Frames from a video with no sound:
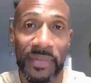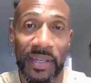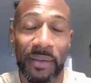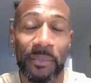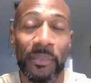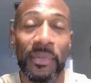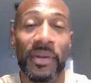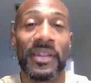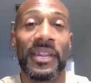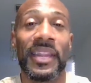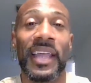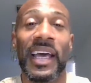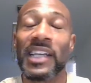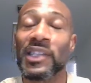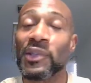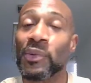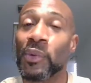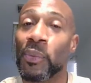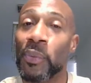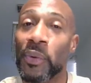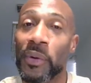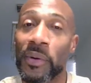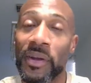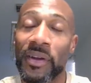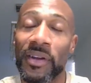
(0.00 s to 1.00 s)
But that's what
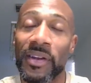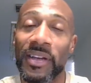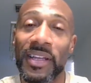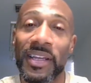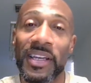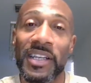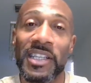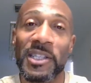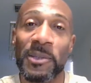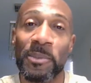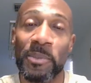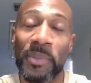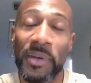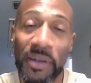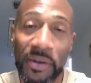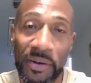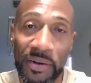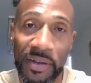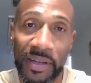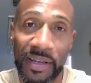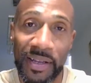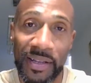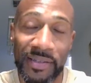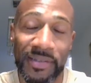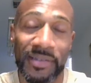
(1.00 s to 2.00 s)
we're going to
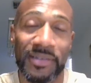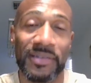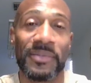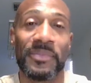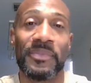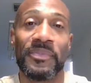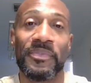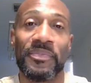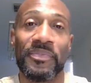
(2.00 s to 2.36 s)
experience